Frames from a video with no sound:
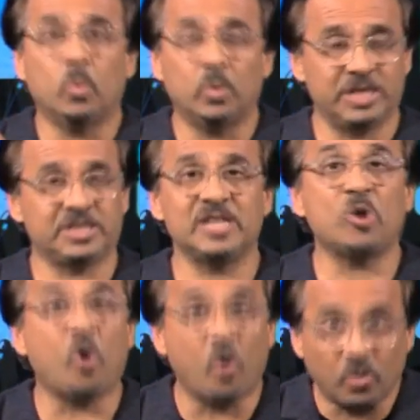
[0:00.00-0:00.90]
It says
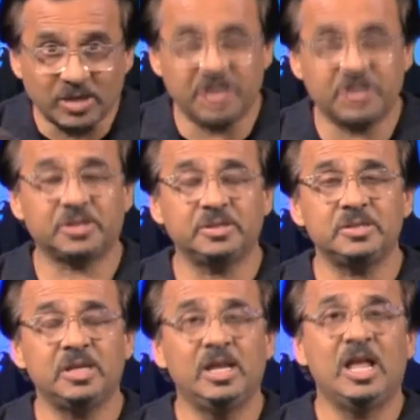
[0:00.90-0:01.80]
all
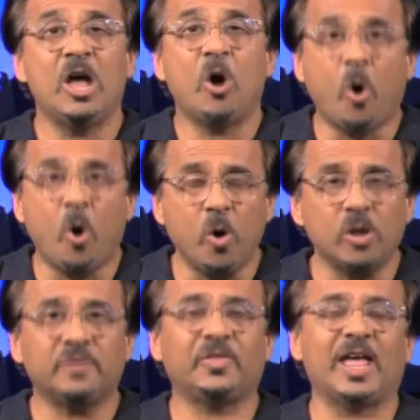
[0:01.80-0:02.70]
nations.
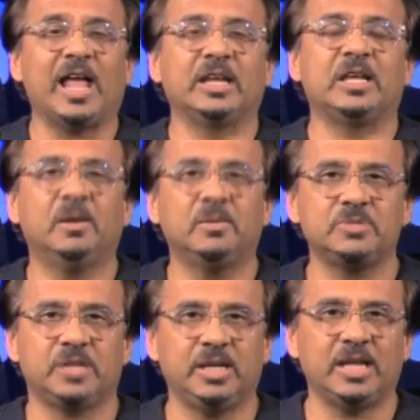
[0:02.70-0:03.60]
All of that
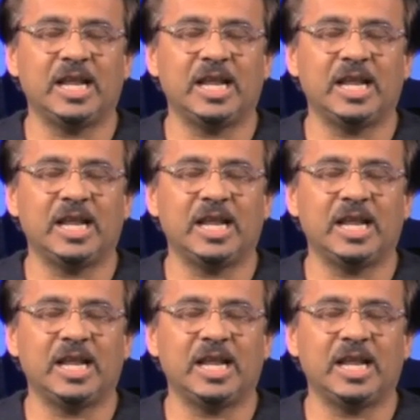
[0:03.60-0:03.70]
comes in,